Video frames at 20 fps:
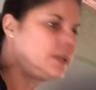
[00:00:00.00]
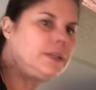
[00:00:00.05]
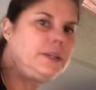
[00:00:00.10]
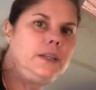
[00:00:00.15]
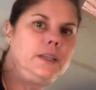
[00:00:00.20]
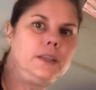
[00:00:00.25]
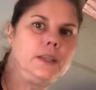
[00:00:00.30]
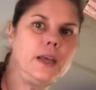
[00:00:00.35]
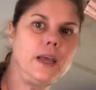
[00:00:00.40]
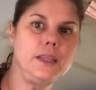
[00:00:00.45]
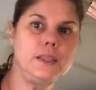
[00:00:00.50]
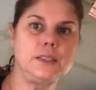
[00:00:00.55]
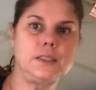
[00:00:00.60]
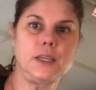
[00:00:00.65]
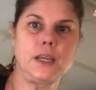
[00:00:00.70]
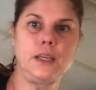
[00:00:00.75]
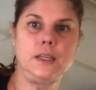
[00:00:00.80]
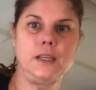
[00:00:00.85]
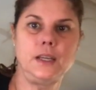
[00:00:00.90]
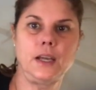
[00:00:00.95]
clean that
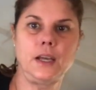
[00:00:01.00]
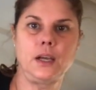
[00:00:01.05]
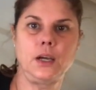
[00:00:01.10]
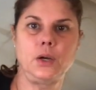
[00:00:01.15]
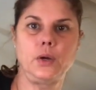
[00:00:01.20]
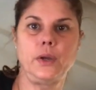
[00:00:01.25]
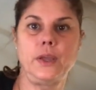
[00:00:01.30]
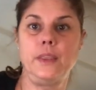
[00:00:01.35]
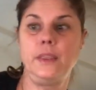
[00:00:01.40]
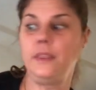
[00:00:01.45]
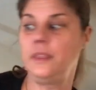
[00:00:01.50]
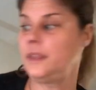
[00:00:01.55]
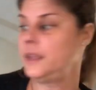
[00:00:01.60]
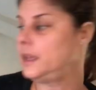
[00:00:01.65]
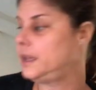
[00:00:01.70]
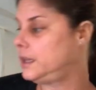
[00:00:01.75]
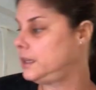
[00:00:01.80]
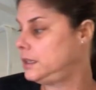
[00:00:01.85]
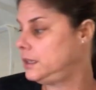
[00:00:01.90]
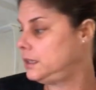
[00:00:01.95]
side now, and
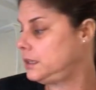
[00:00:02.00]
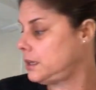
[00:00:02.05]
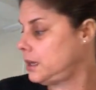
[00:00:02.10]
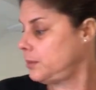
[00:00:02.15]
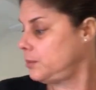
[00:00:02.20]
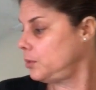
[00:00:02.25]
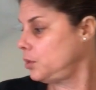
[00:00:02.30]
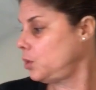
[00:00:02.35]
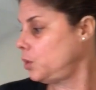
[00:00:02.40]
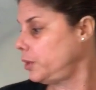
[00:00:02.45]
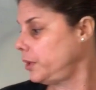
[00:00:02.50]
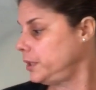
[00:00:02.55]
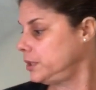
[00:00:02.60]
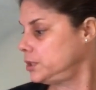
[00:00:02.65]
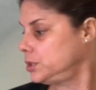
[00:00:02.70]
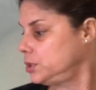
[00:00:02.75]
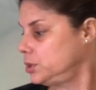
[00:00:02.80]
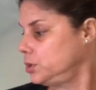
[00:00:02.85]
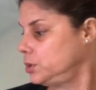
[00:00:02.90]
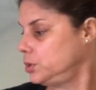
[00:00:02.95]
then I'm going
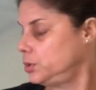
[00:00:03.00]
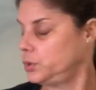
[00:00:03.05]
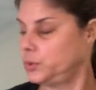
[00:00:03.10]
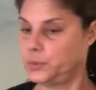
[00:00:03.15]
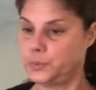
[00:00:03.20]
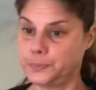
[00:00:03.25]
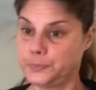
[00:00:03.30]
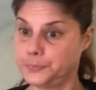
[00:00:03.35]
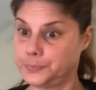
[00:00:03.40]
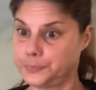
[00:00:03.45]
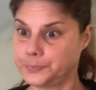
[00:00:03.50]
to